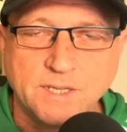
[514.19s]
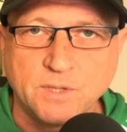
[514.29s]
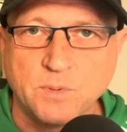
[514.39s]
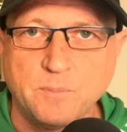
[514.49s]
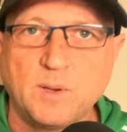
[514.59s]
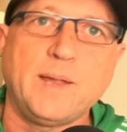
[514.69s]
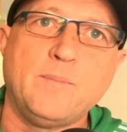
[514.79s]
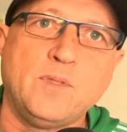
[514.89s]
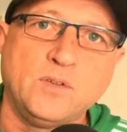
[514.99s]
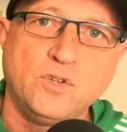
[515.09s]
they would
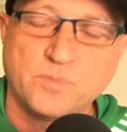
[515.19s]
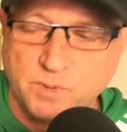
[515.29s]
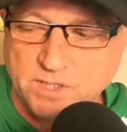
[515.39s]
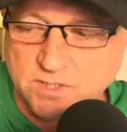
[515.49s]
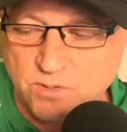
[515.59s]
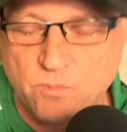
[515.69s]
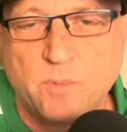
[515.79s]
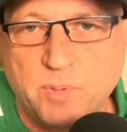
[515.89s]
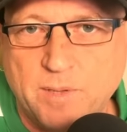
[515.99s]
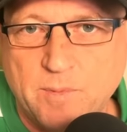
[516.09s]
blame the youth players and they
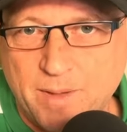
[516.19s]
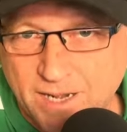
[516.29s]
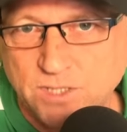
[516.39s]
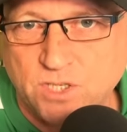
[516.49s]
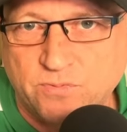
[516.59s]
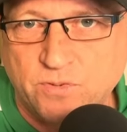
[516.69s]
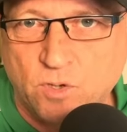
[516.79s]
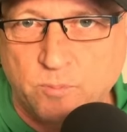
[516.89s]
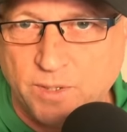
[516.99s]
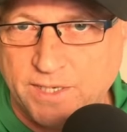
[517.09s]
would blame the manager for
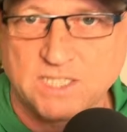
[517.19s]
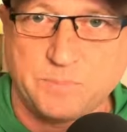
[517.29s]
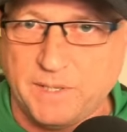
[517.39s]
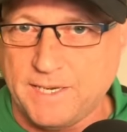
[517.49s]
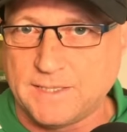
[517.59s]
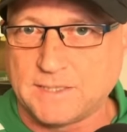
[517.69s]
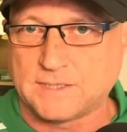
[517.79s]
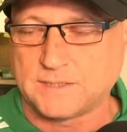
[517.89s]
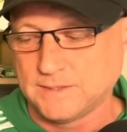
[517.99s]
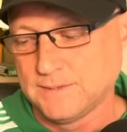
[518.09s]
not playing
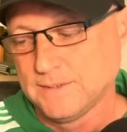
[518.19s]
experience,